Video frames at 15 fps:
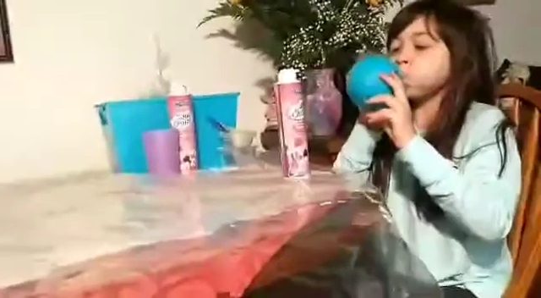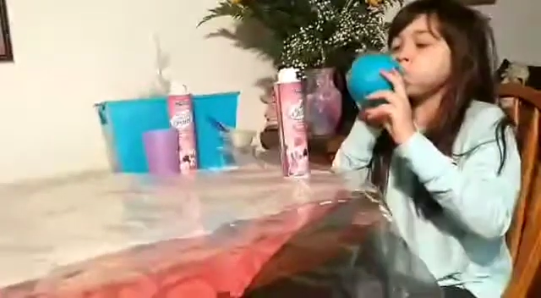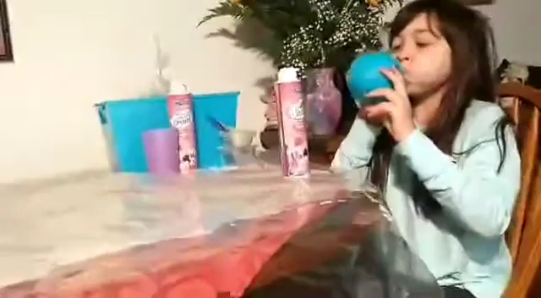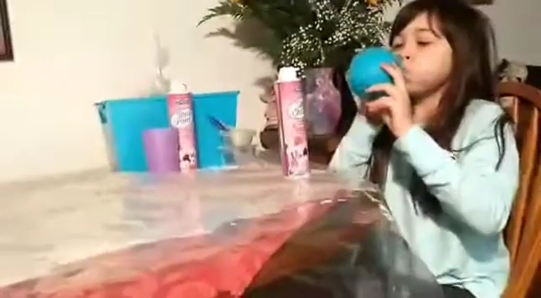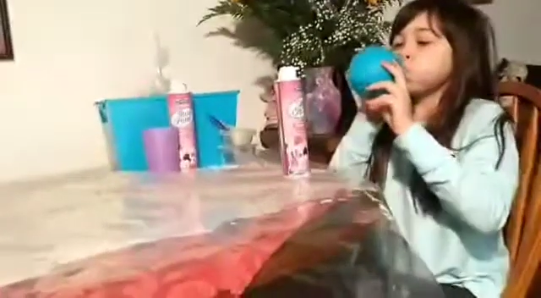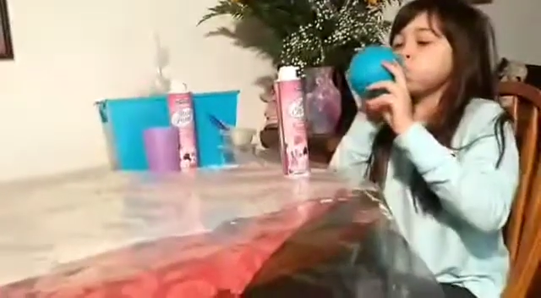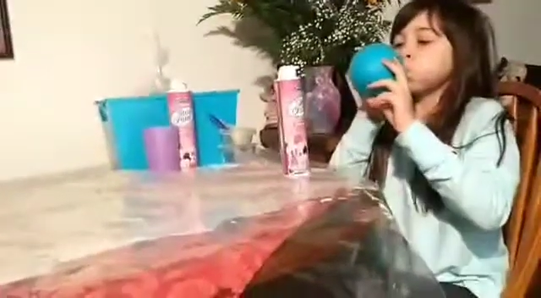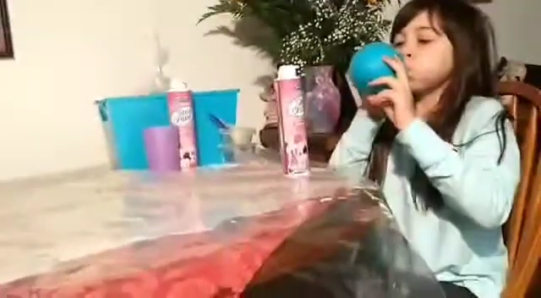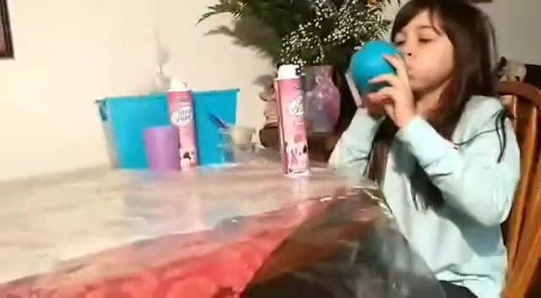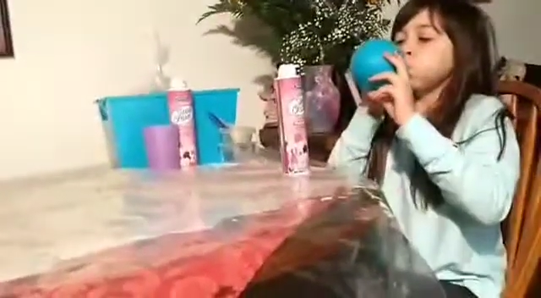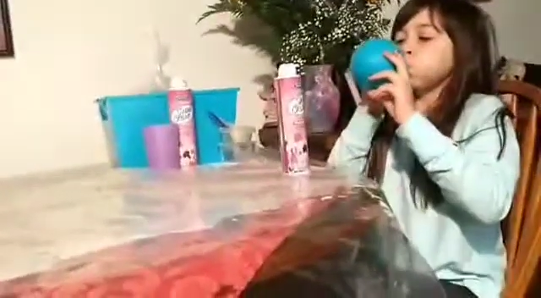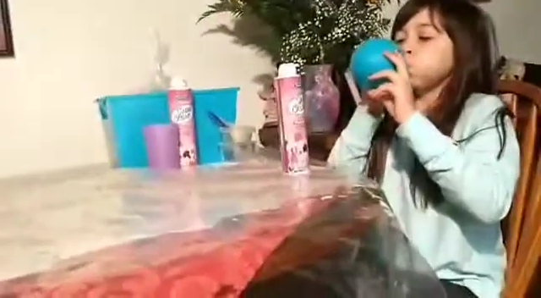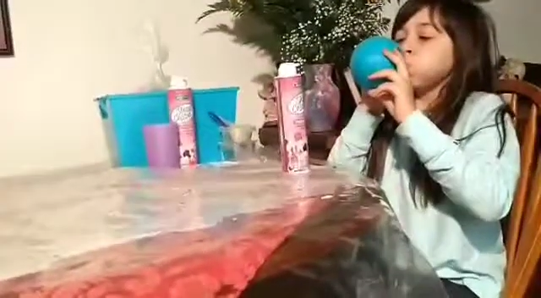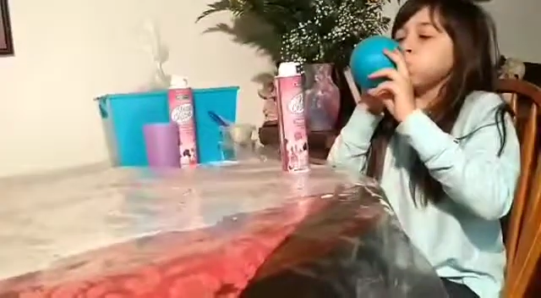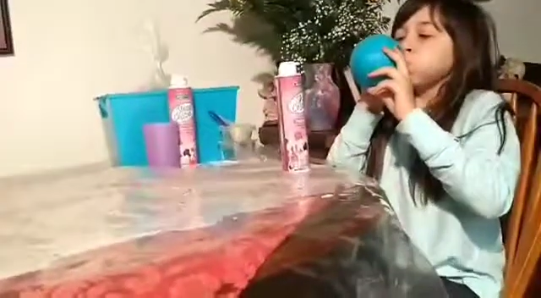
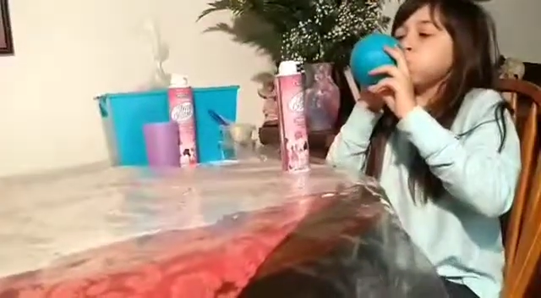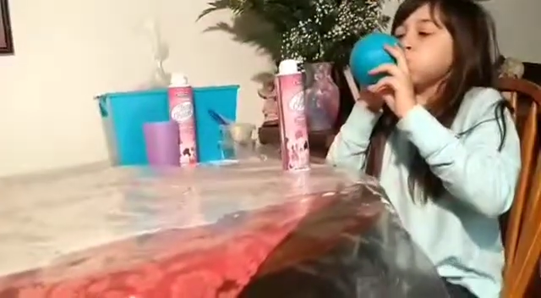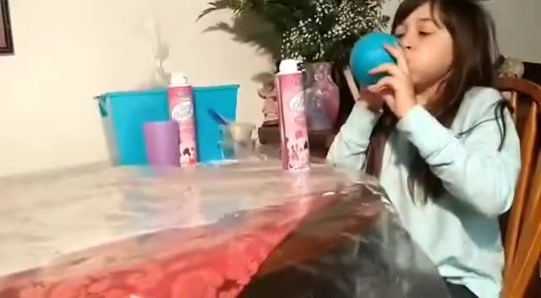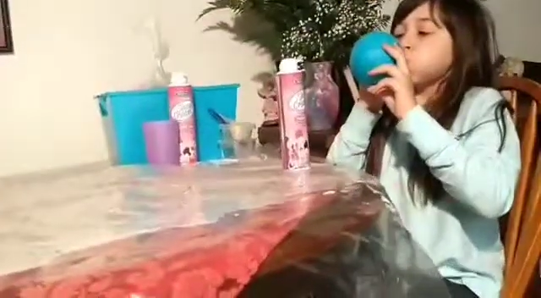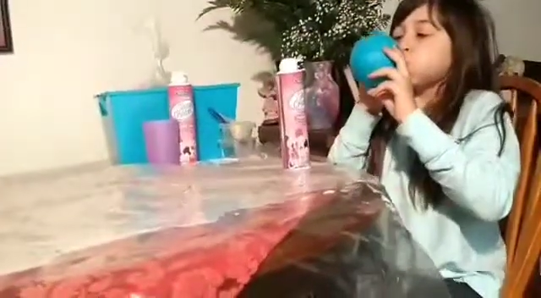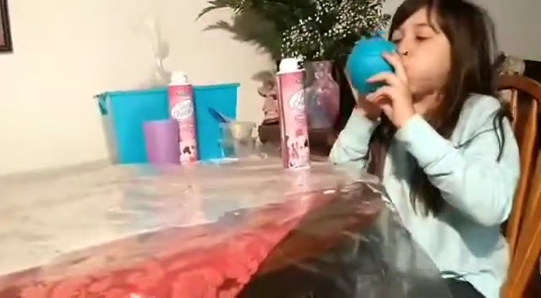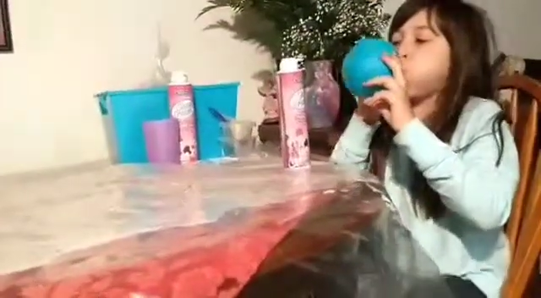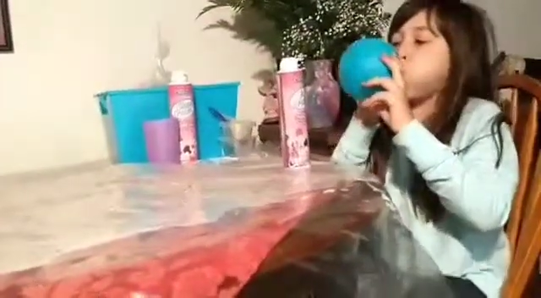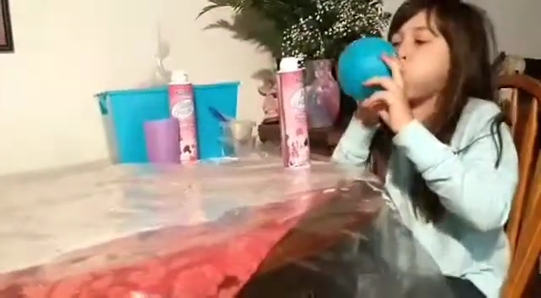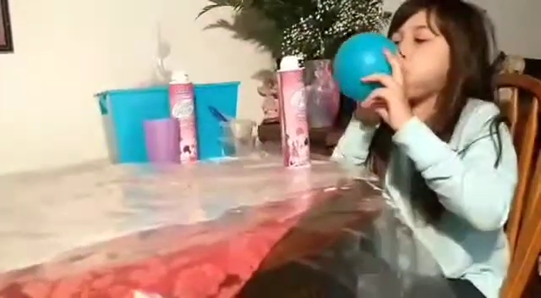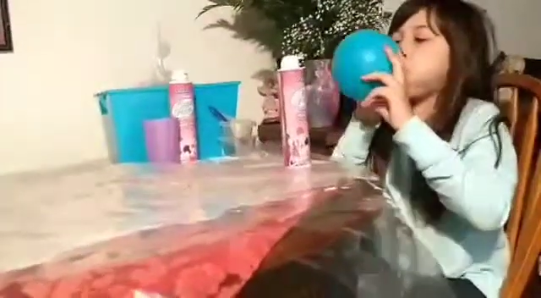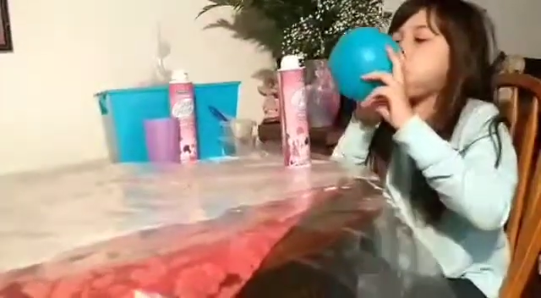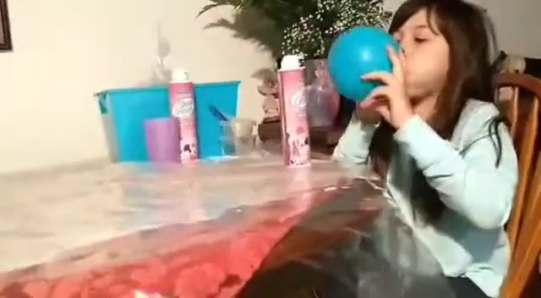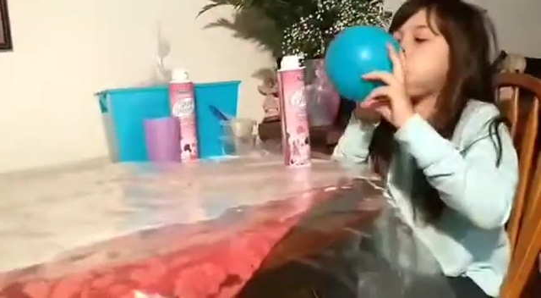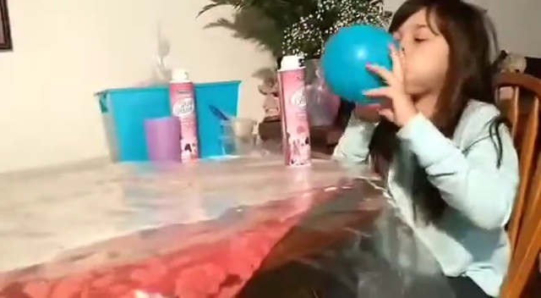girl.
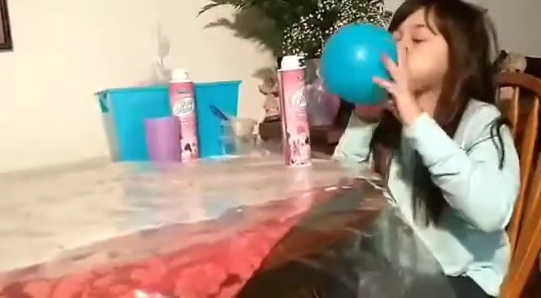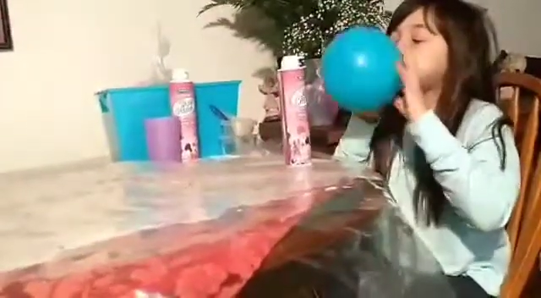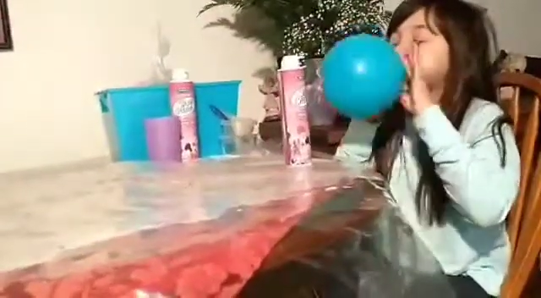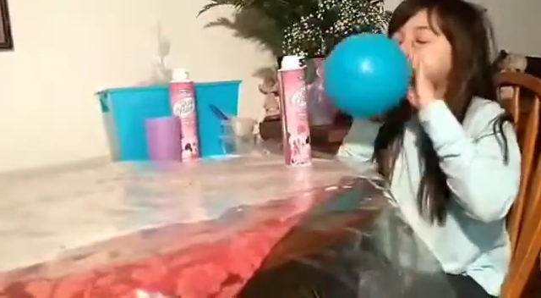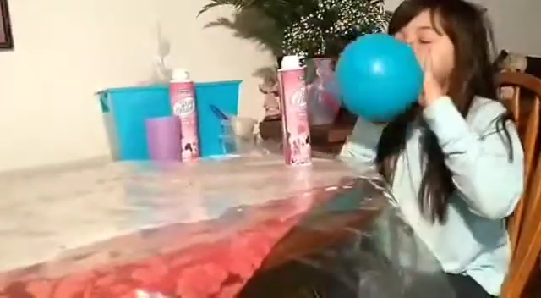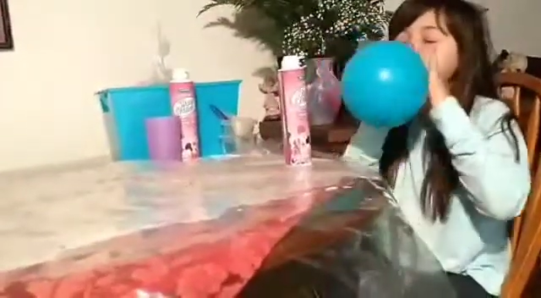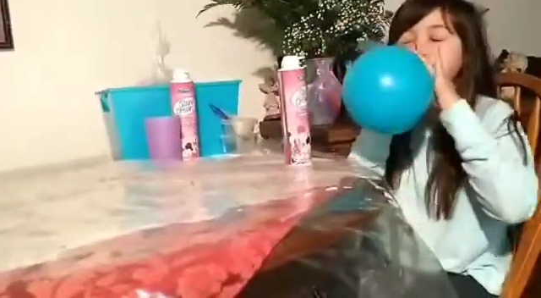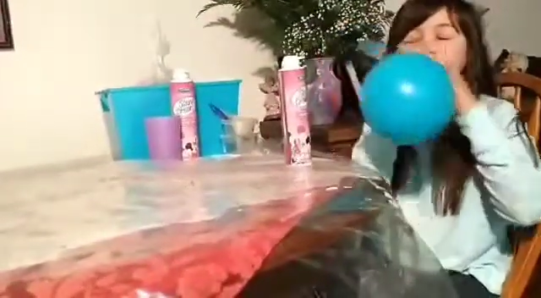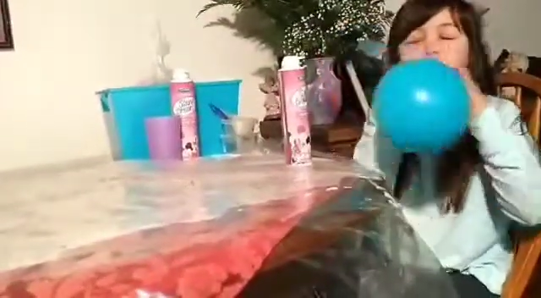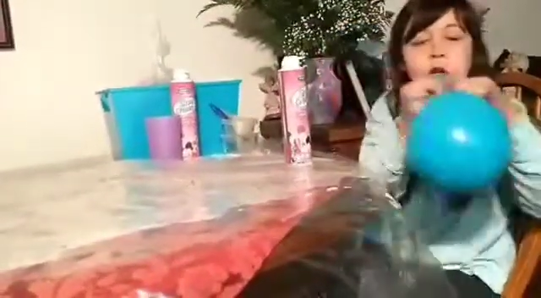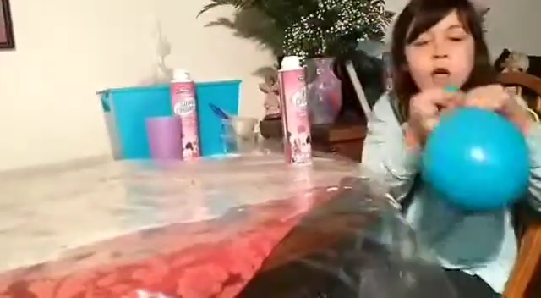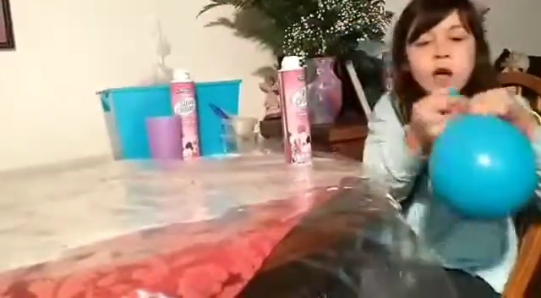Yeah,